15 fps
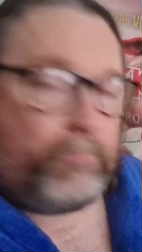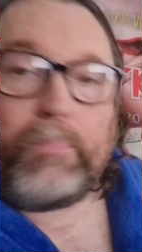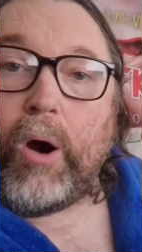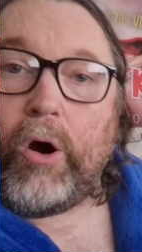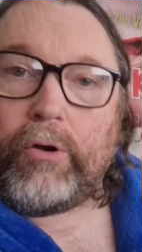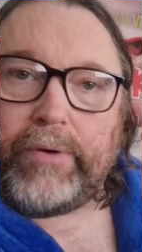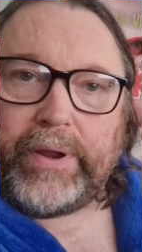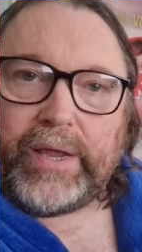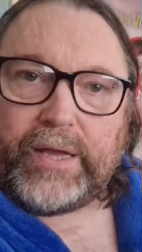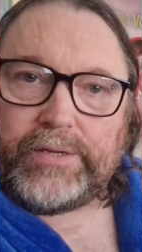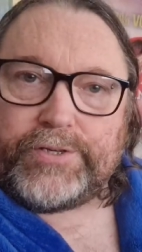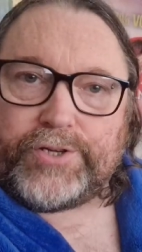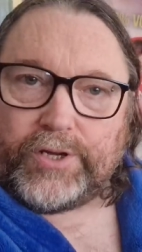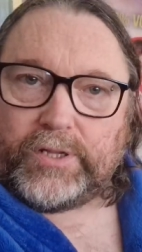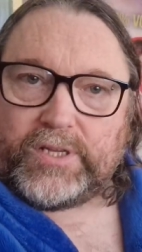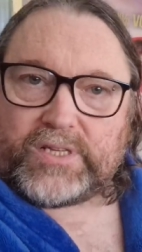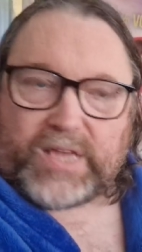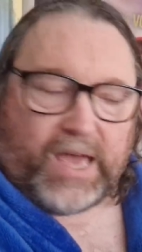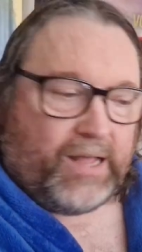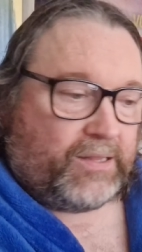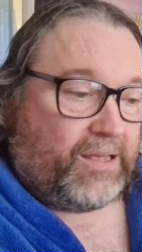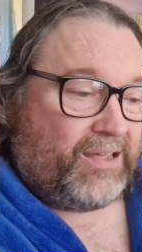boring and dull as
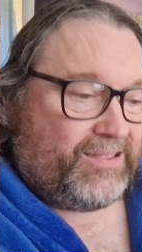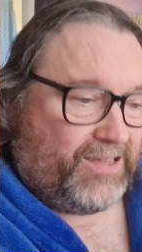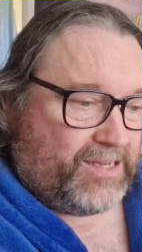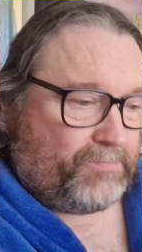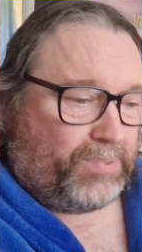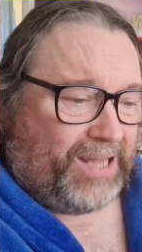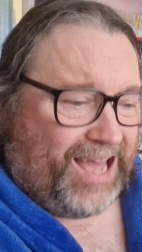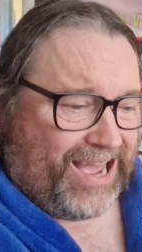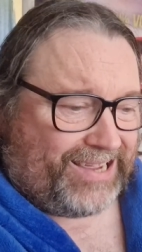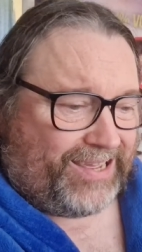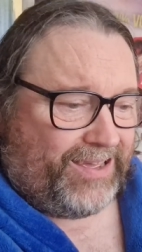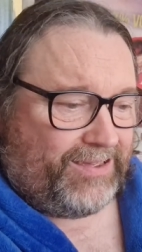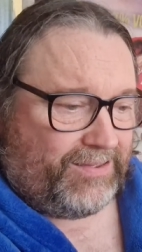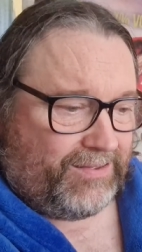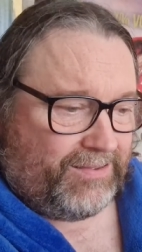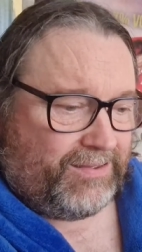hell, and these black